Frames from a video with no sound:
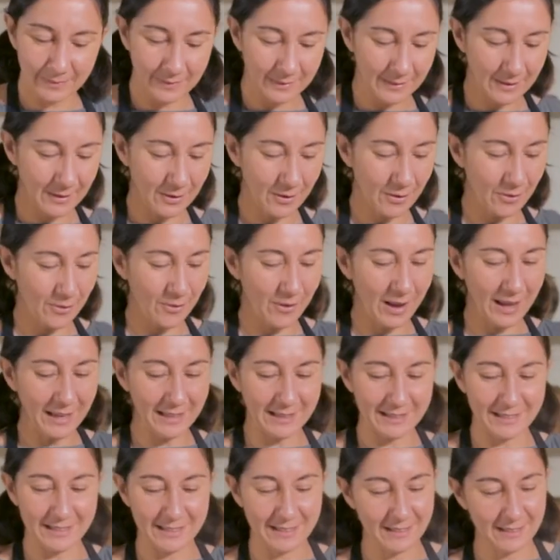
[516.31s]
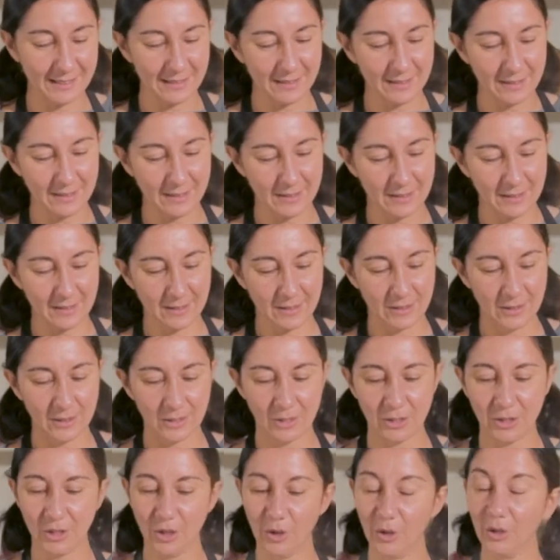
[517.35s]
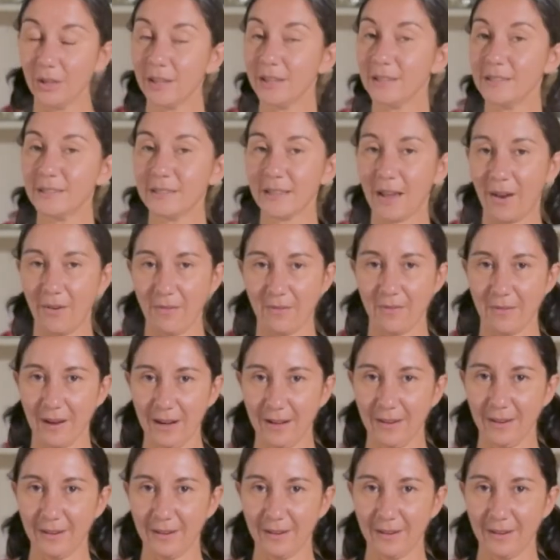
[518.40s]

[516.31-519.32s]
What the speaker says: All right, gnocchis are ready.